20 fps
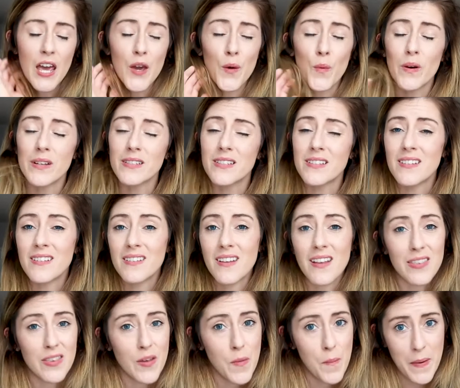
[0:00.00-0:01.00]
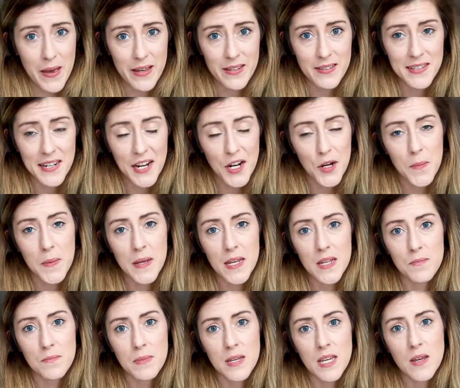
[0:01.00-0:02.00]
It wasn't the best
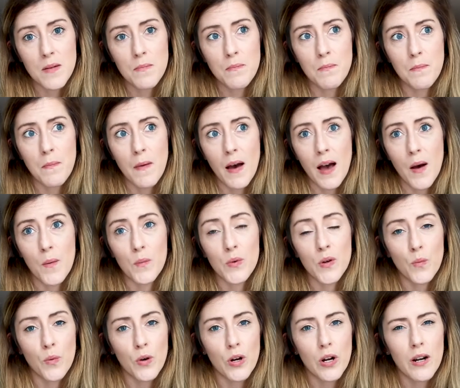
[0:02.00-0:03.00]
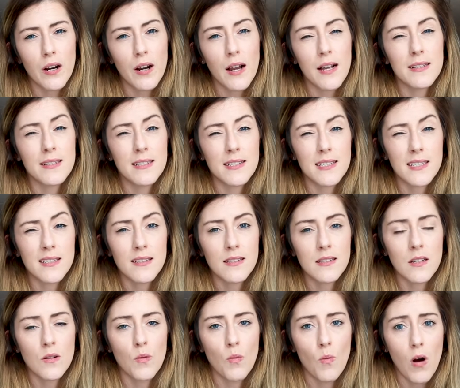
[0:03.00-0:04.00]
Airbnb. We were a
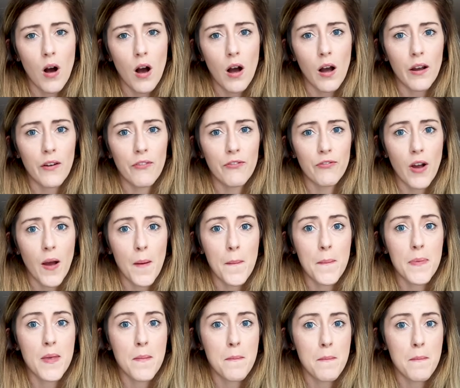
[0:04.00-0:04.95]
decent walk from the